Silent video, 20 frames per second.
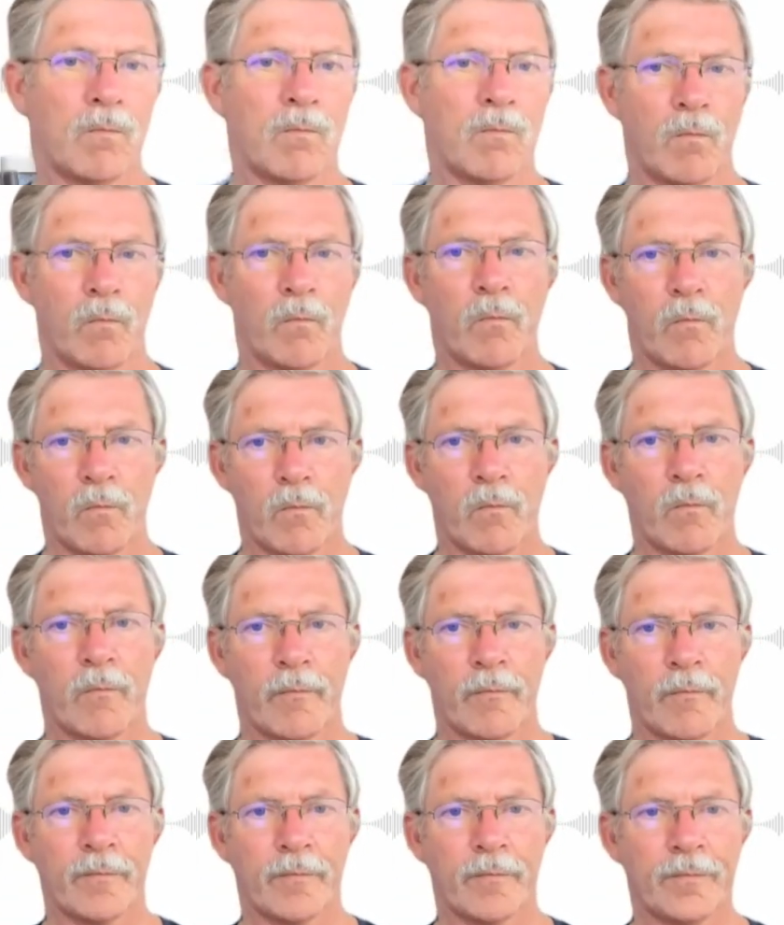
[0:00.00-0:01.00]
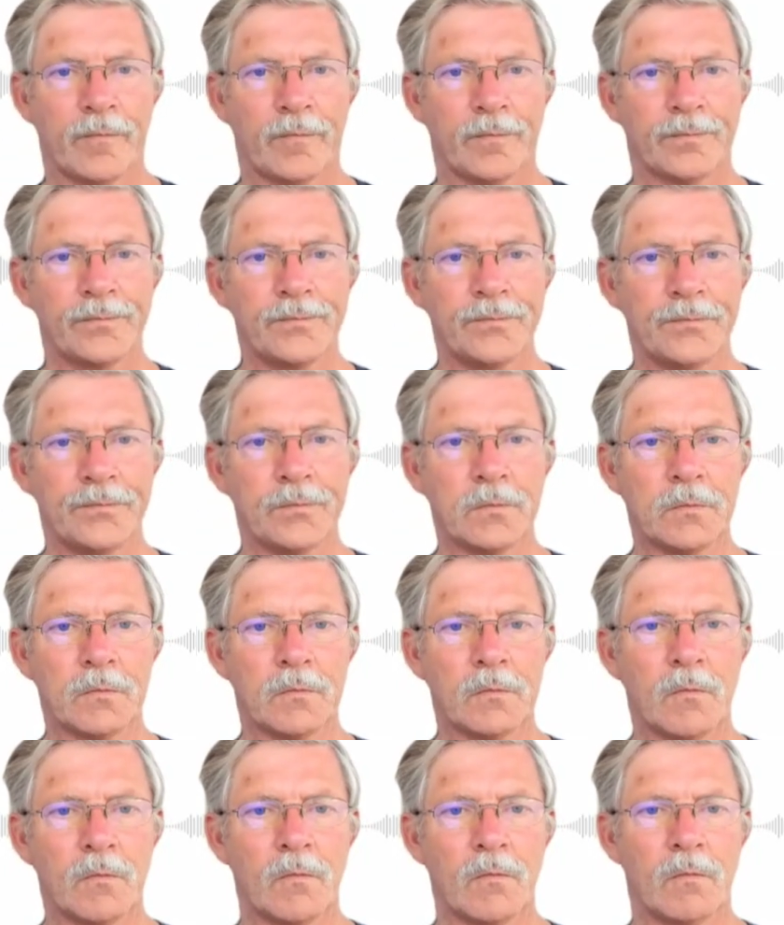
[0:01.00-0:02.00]

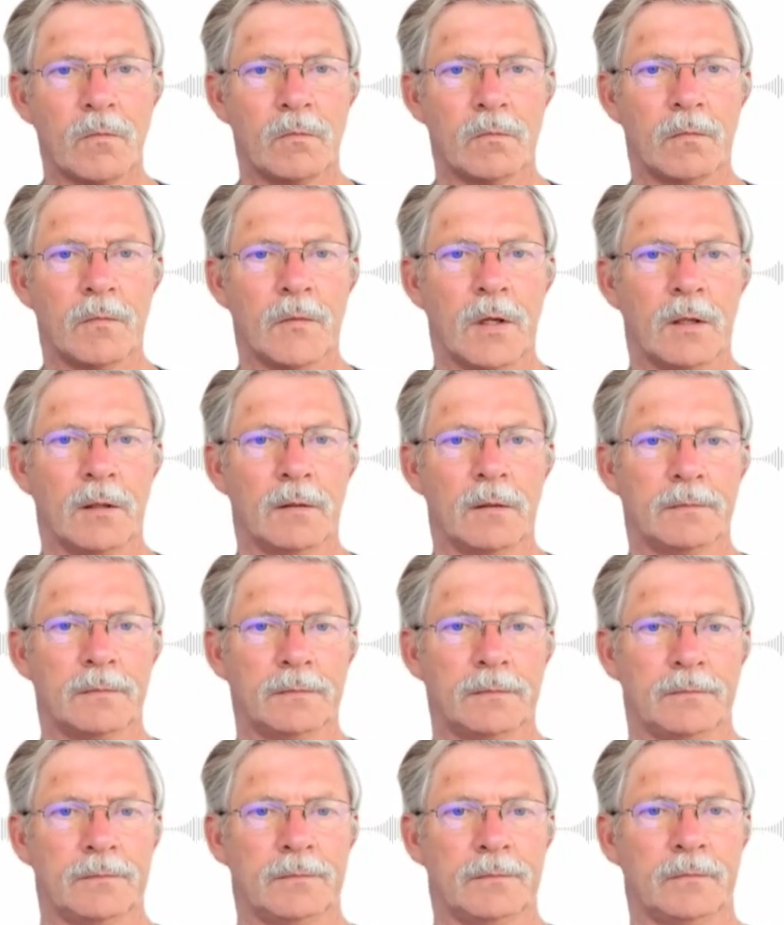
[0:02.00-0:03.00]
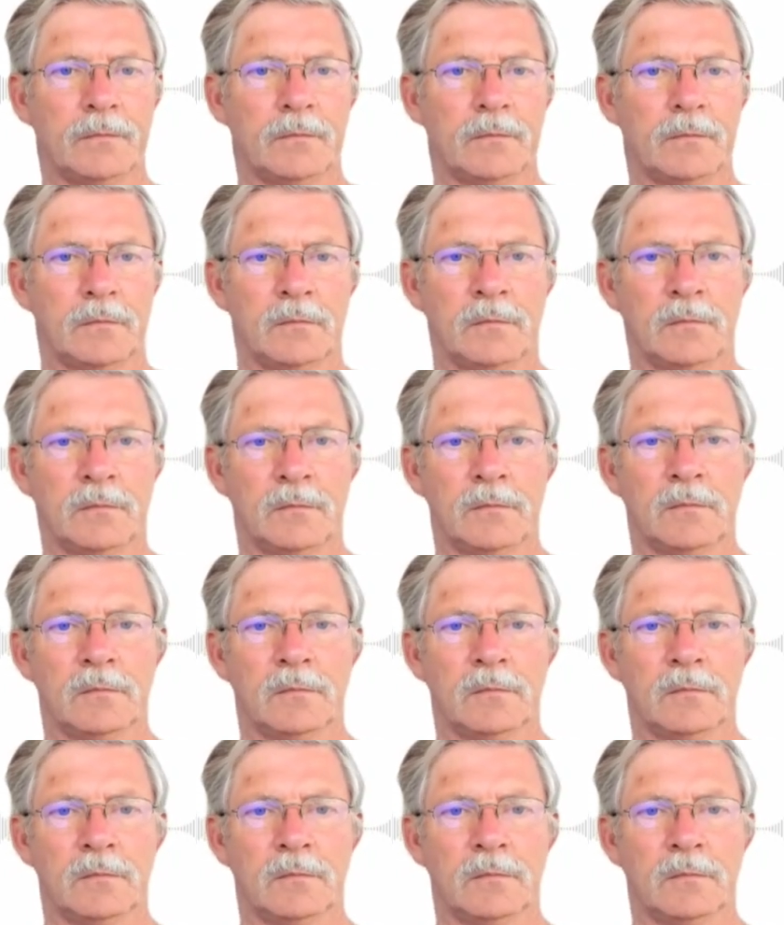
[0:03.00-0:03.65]
No words are spoken by the person on screen.